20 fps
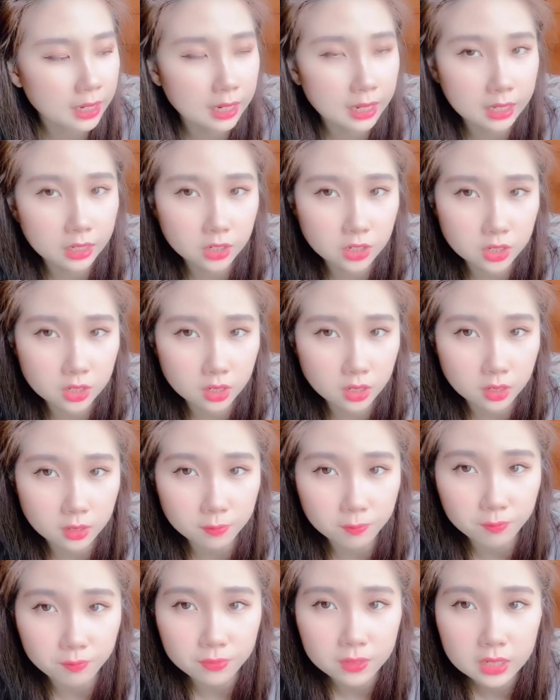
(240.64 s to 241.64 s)

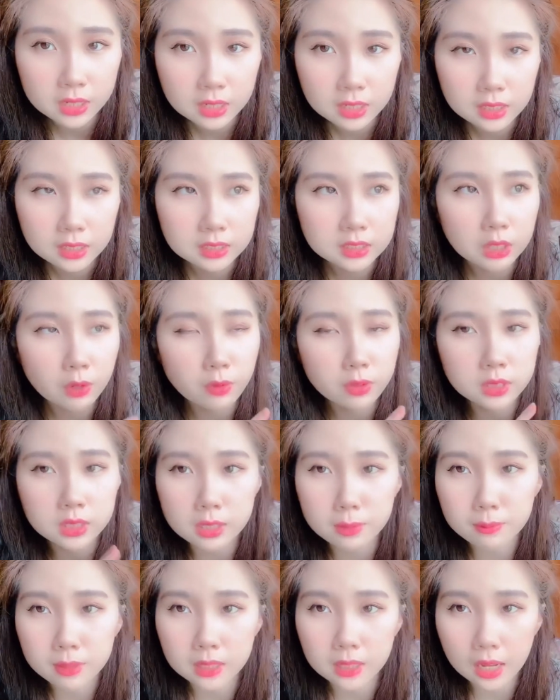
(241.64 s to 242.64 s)
collection. So it's
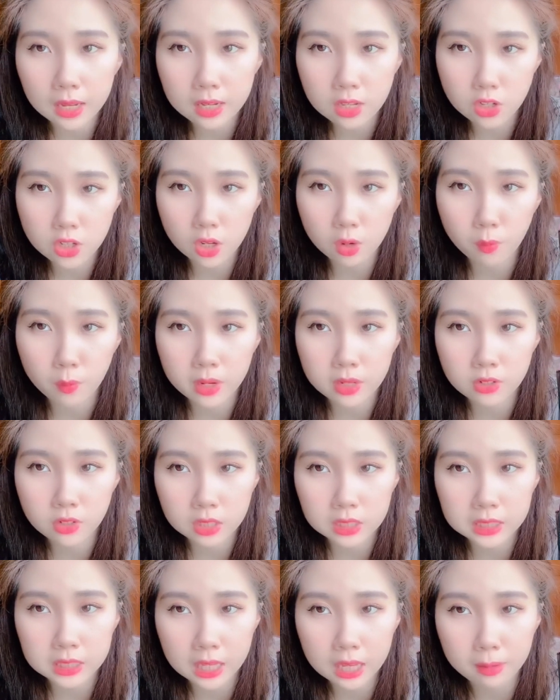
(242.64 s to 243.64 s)
limited edition when it
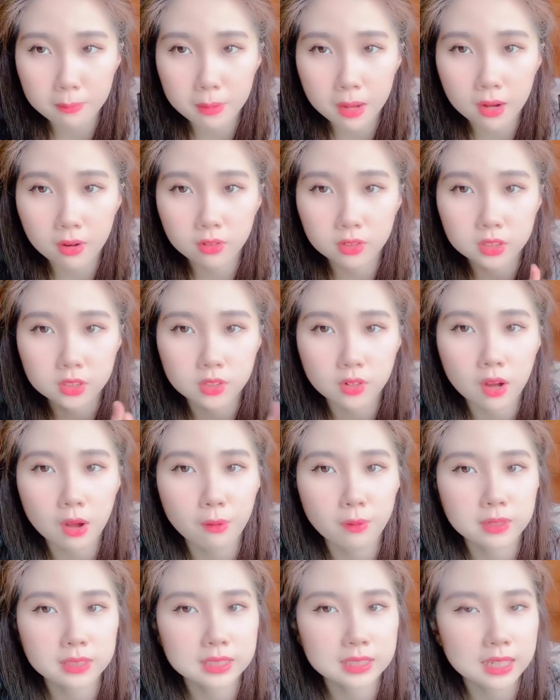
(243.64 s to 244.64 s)
just came out. So I
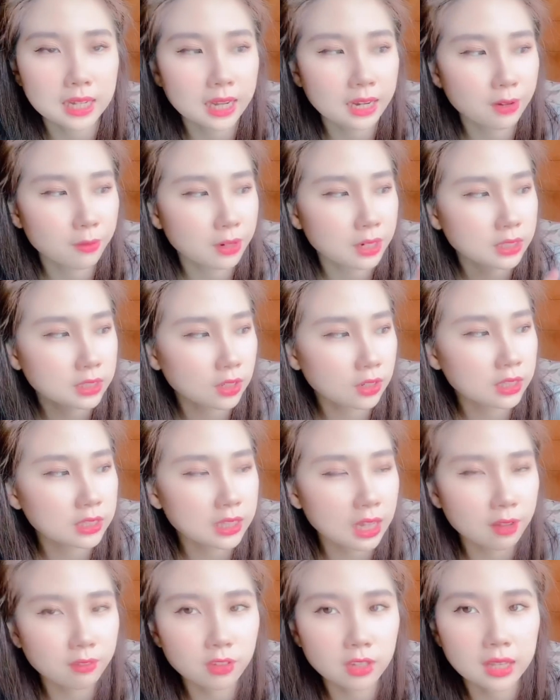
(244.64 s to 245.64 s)
was like, when I saw this,
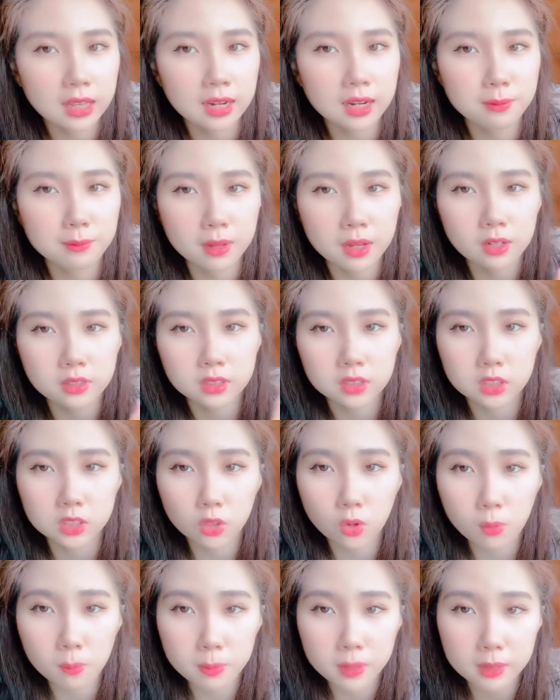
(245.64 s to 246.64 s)
I had to get it because it's
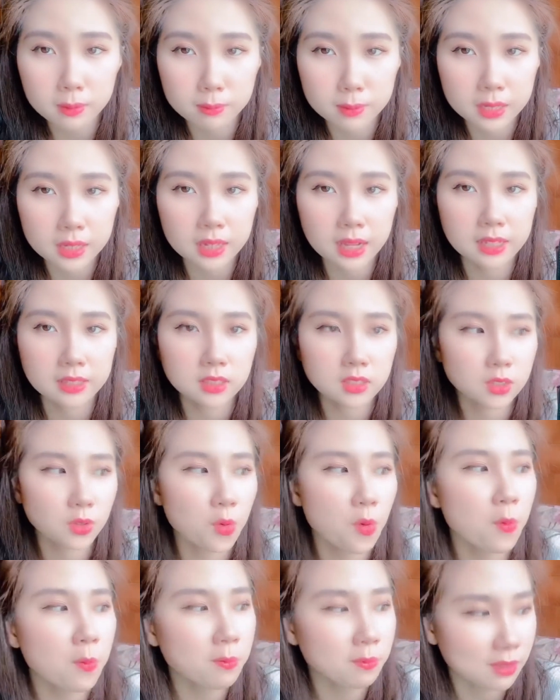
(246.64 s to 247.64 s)
so bling bling and
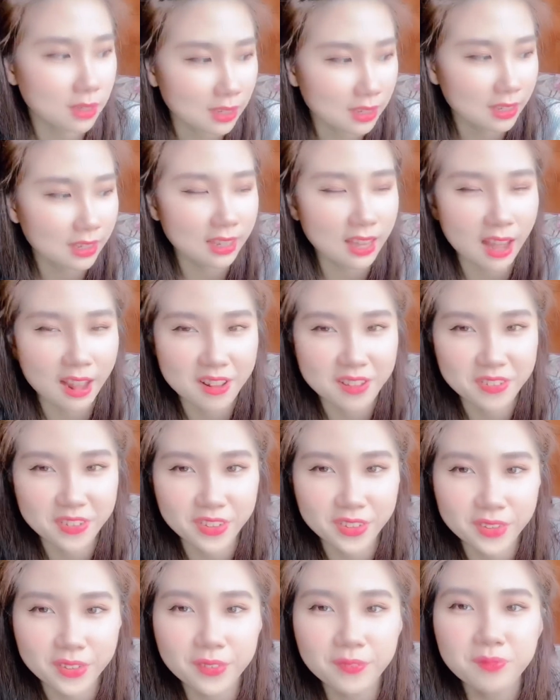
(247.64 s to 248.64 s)
so me, I
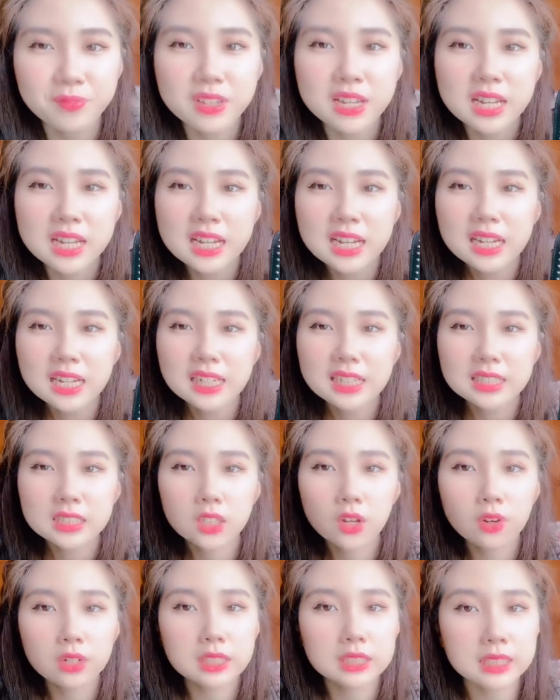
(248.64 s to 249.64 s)
feel.
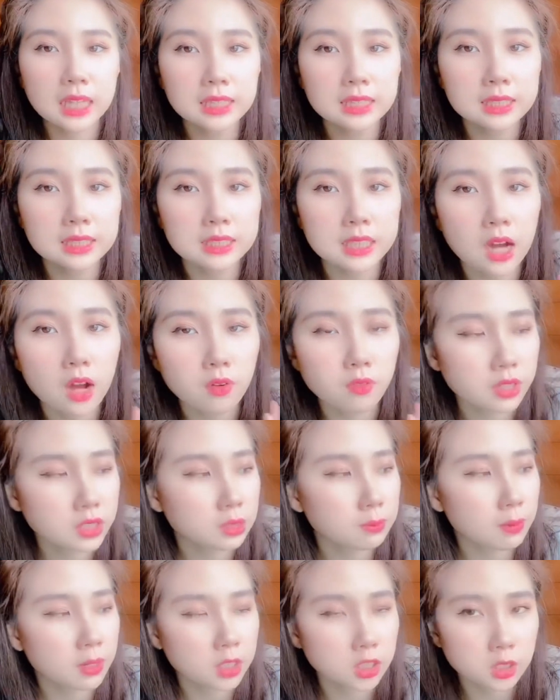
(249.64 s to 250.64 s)
So the size itself
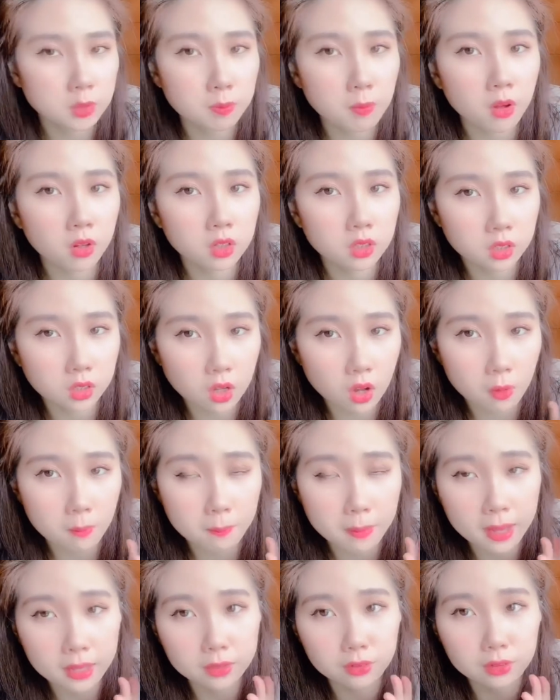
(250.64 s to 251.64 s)
is much smaller
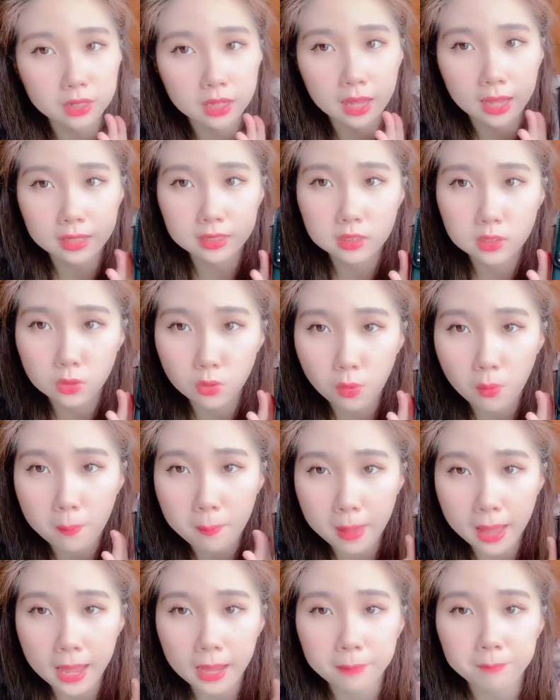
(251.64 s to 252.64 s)
compared to the Kenzo
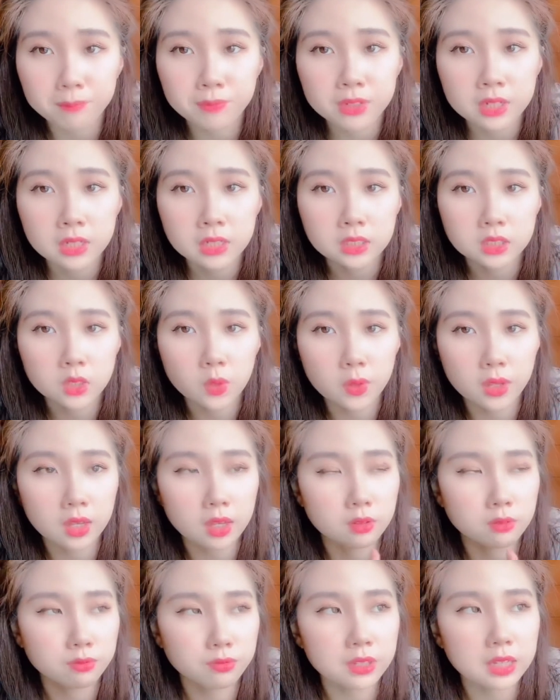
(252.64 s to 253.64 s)
bag so it
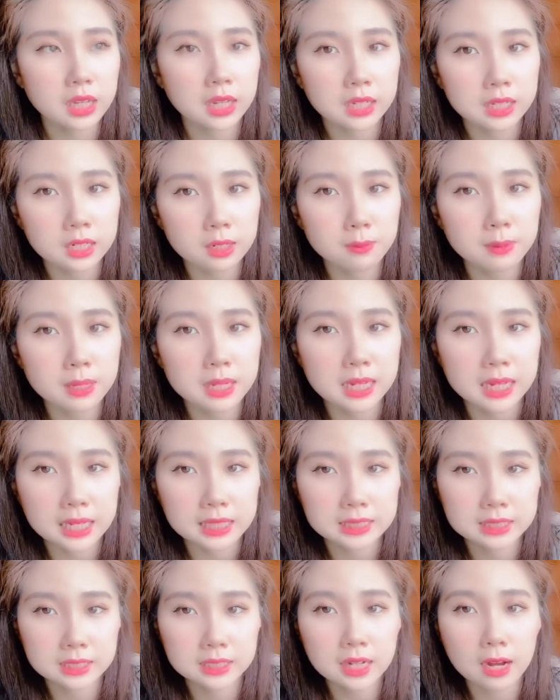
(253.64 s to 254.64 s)
can fit a little bit
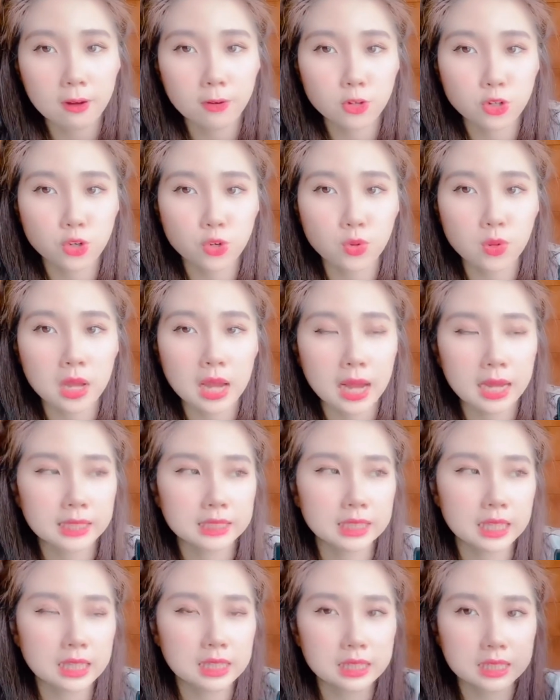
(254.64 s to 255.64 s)
lesser I'll show you guys
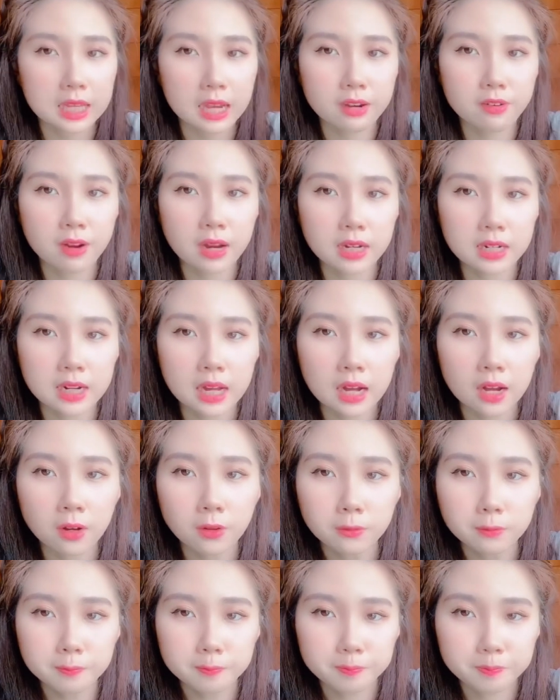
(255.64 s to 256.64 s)
inside right
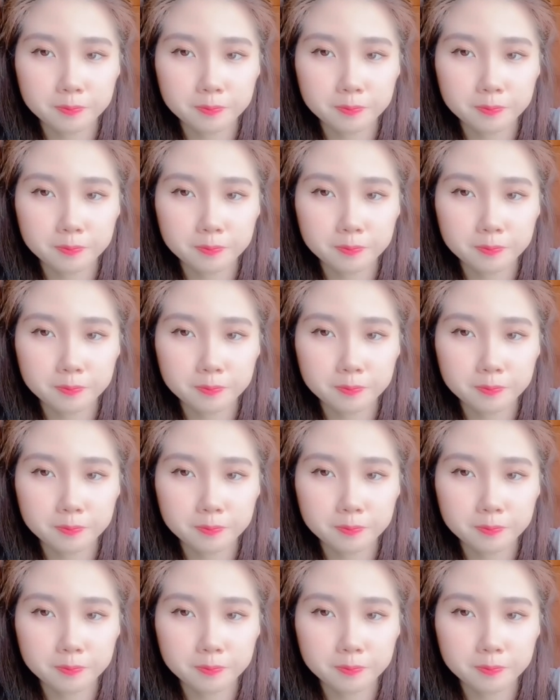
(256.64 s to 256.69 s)
now